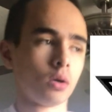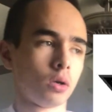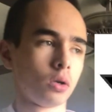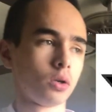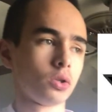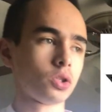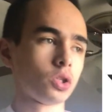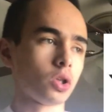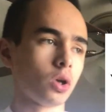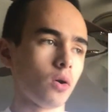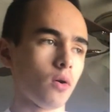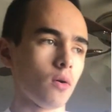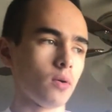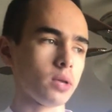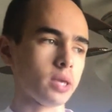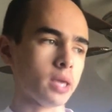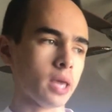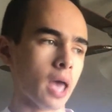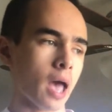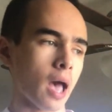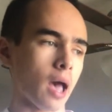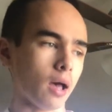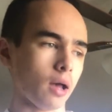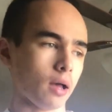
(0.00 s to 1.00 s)
So
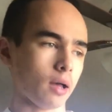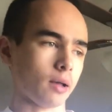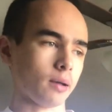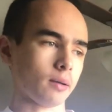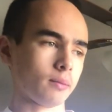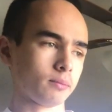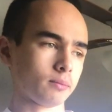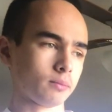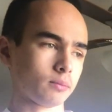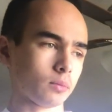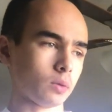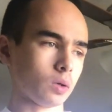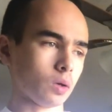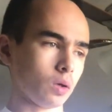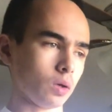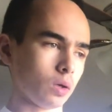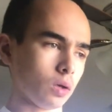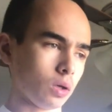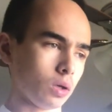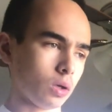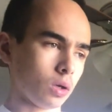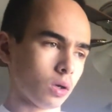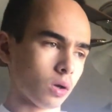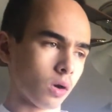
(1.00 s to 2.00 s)
yeah,
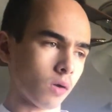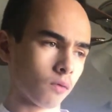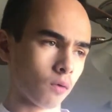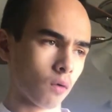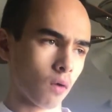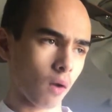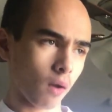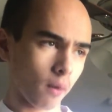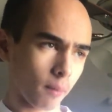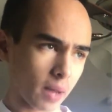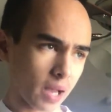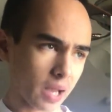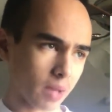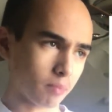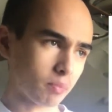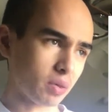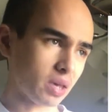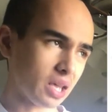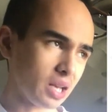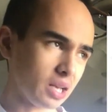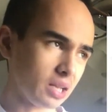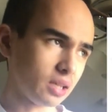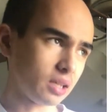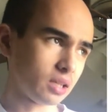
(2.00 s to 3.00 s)
overall my
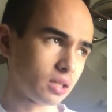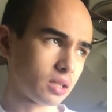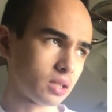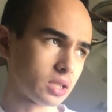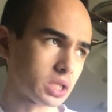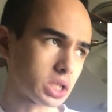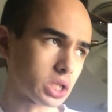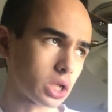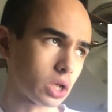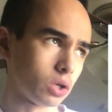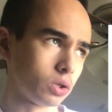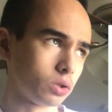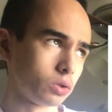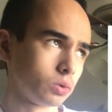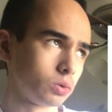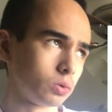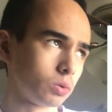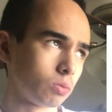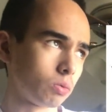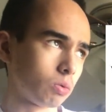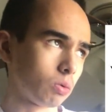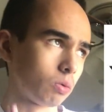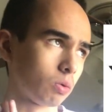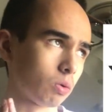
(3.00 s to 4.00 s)
opinions
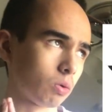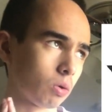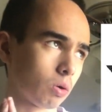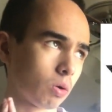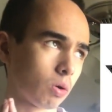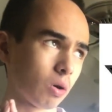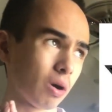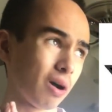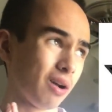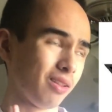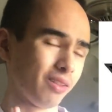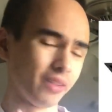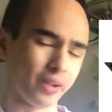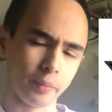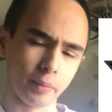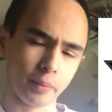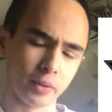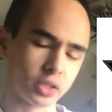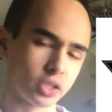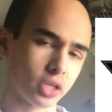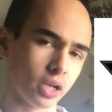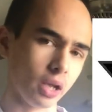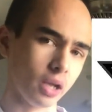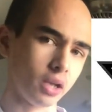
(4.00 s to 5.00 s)
though are a little bit
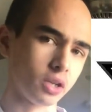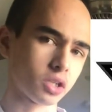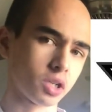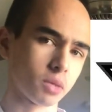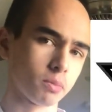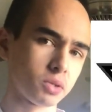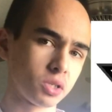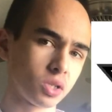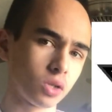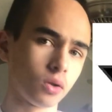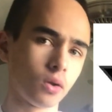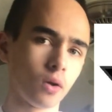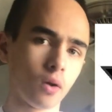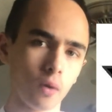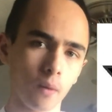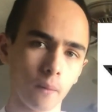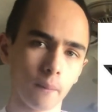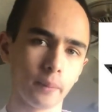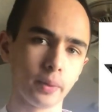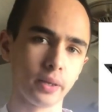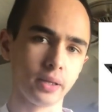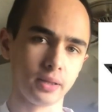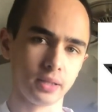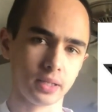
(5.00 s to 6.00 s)
changed. I'm still
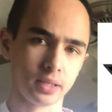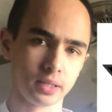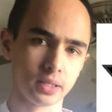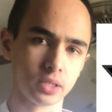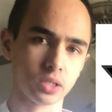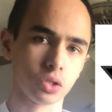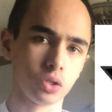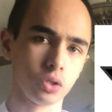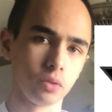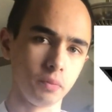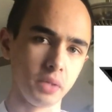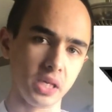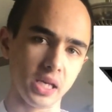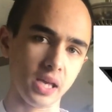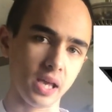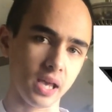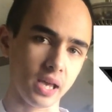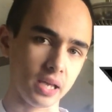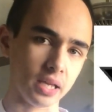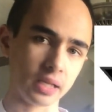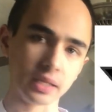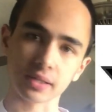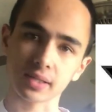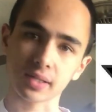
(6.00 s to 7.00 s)
hoping that this could be
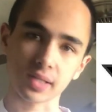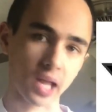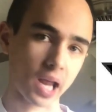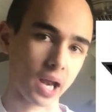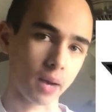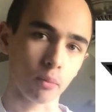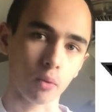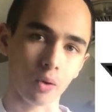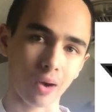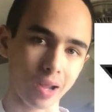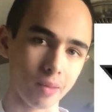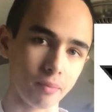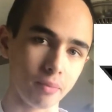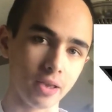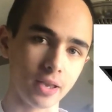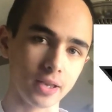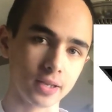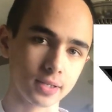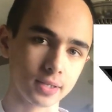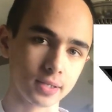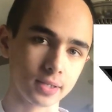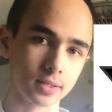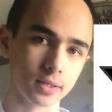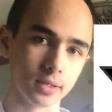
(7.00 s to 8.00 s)
a
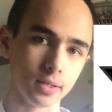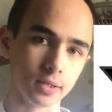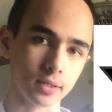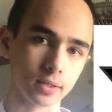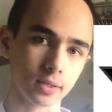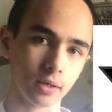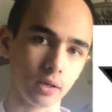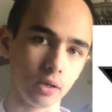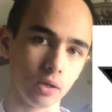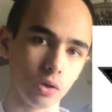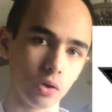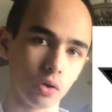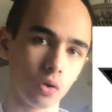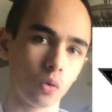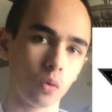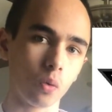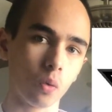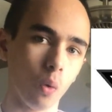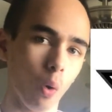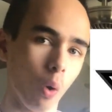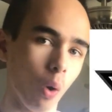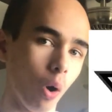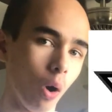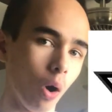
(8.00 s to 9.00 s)
samurai-based season
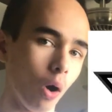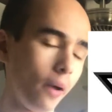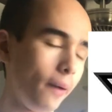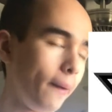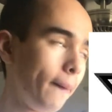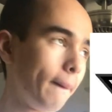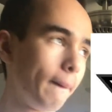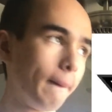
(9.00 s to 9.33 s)
or